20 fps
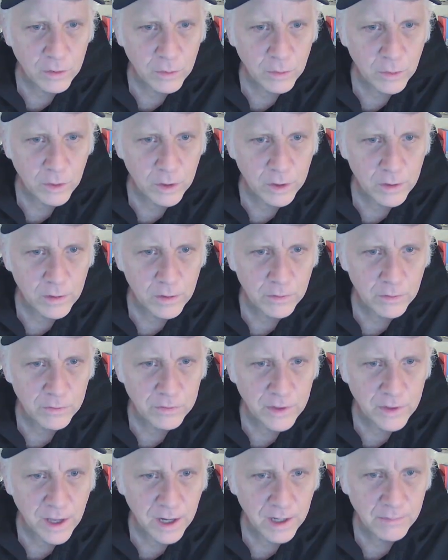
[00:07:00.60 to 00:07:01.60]
Harcourt,
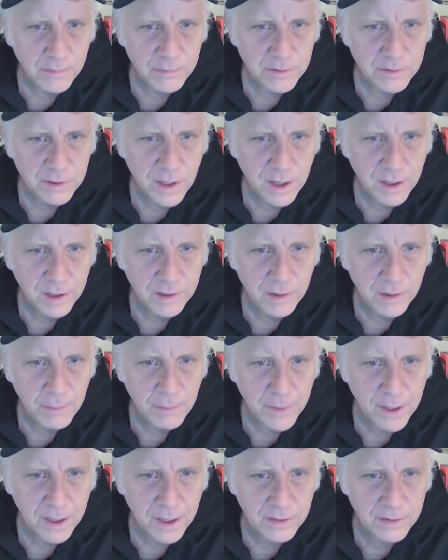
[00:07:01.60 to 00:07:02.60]
whose
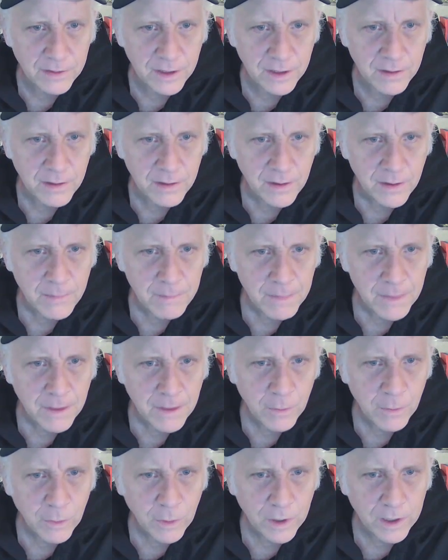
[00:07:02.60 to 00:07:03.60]
namesake Amanda
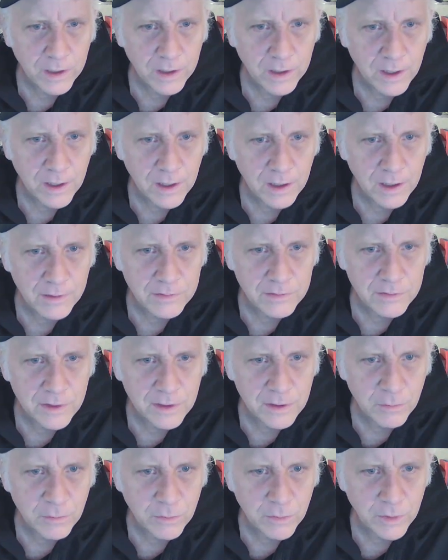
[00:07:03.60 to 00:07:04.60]

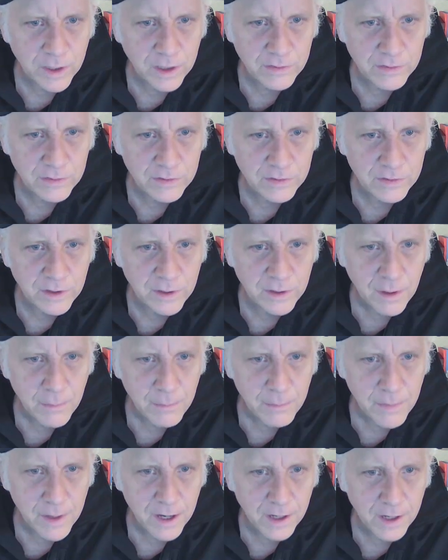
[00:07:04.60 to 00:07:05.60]
organized the Risk
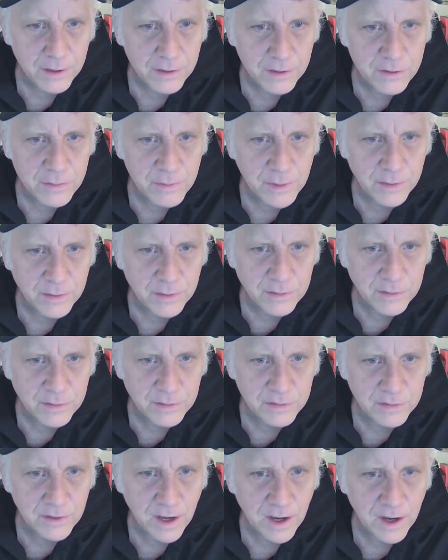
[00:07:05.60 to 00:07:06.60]

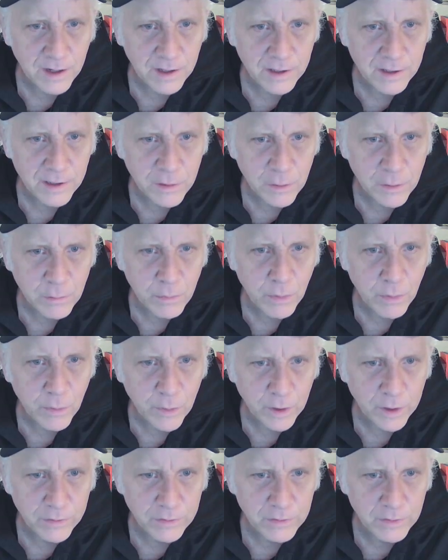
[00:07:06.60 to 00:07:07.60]
Management Society, who
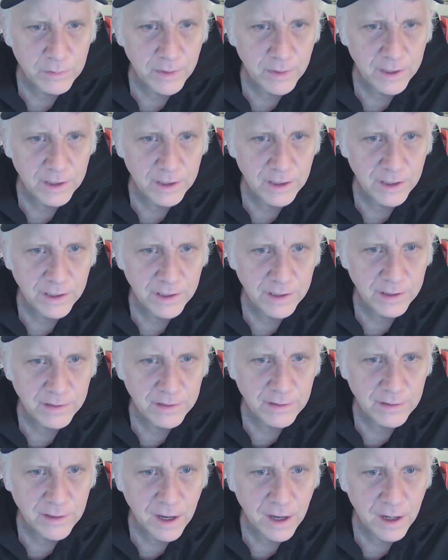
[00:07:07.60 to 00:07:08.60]
poisoned me,
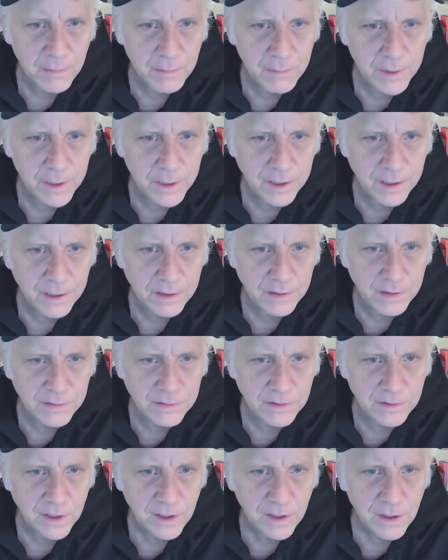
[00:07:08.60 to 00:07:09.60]
leading to
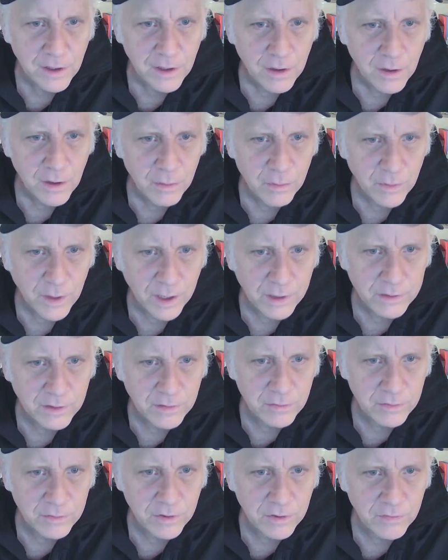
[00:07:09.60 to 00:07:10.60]
diabetes,
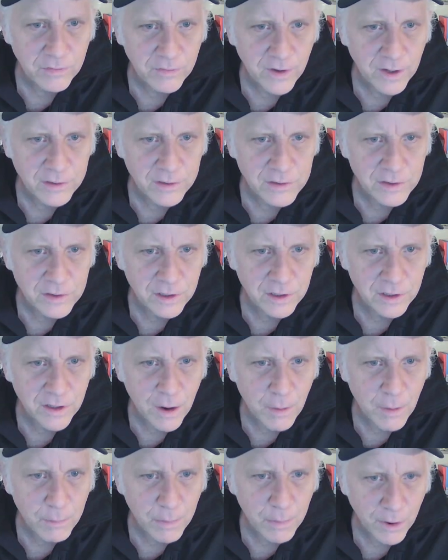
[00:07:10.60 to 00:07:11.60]
erectile dysfunction,
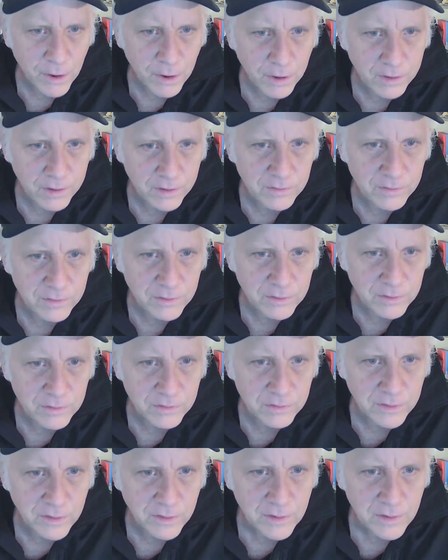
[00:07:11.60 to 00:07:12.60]
and now
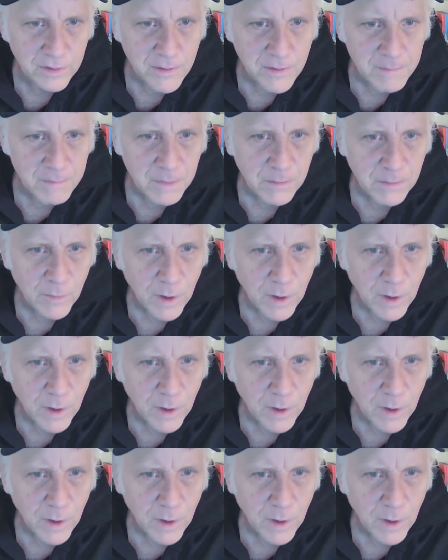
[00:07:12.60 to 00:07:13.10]
Parkinson's?